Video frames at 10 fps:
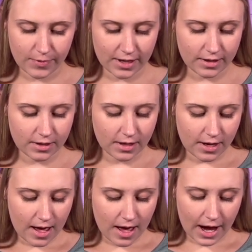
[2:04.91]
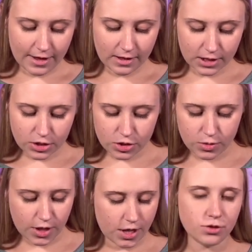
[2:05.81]
And I think it's just
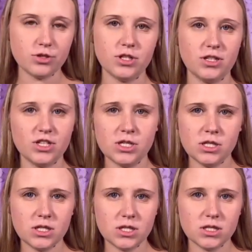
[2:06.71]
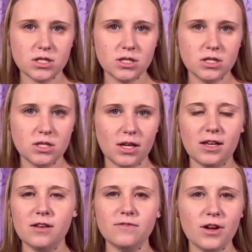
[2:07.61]
really interesting that Jesus,
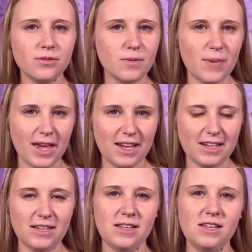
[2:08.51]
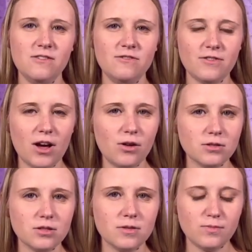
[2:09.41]
he felt the pain and he
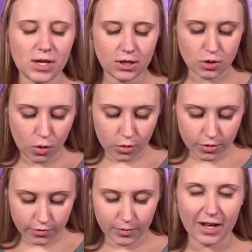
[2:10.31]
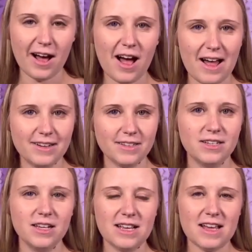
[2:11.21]
felt being torn from God.
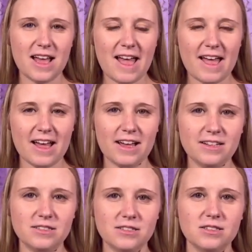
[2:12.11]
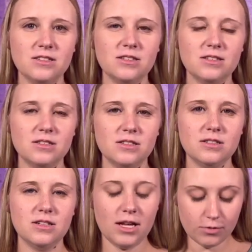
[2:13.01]
And
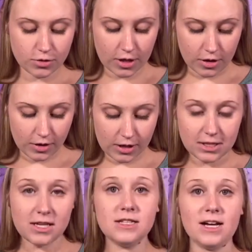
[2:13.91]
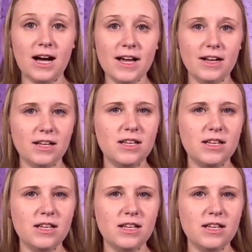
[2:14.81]
it was, you know, he died.